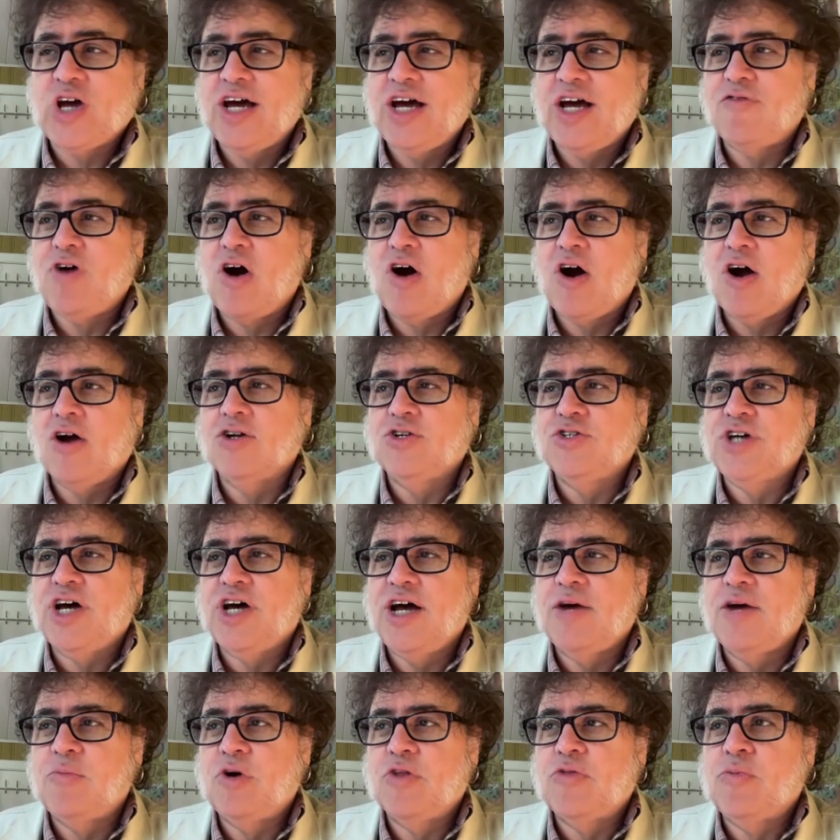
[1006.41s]
I have a hard
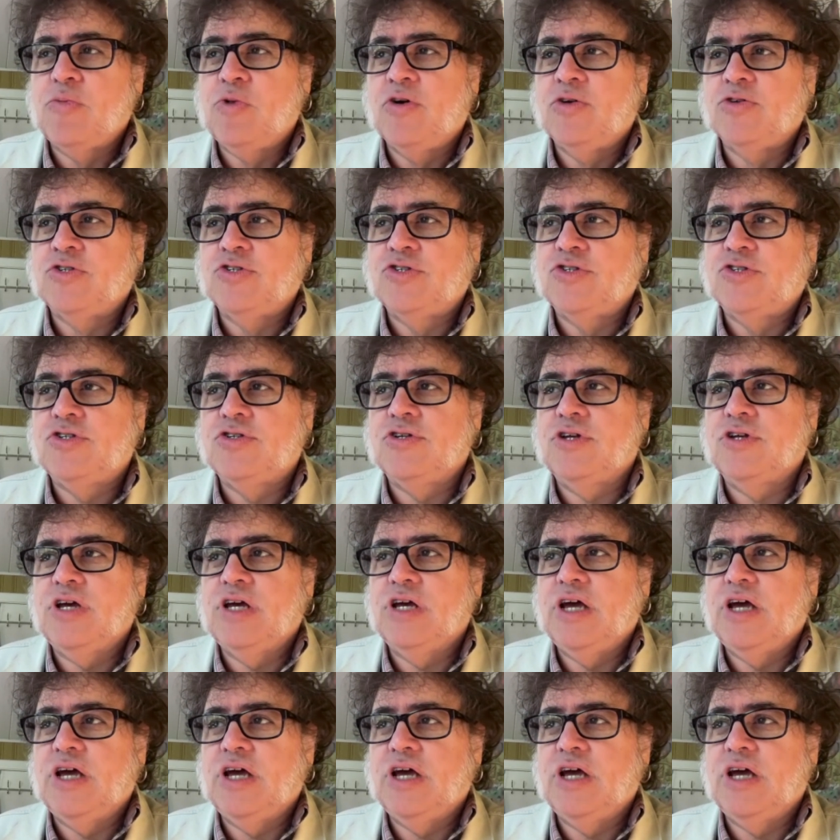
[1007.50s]
time with most